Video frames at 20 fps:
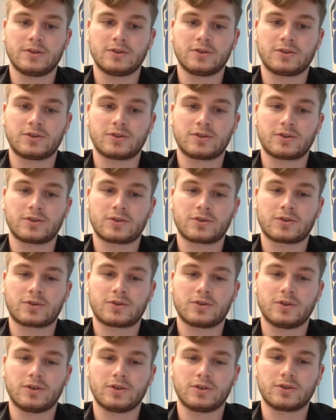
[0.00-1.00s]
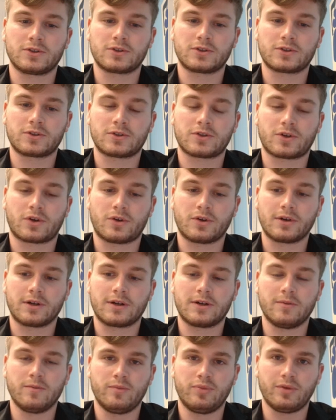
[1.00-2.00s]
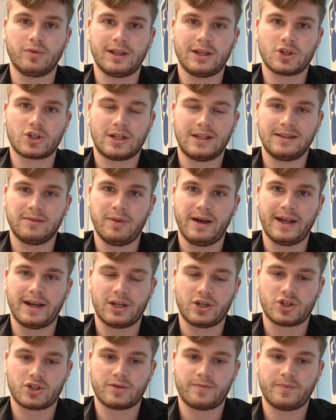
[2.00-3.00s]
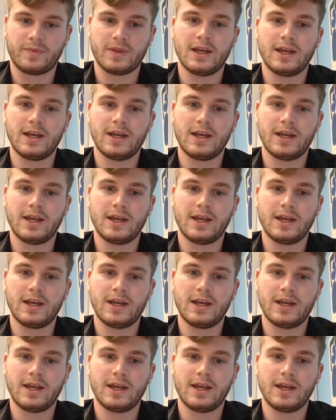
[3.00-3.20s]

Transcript: strong bullish and bearish.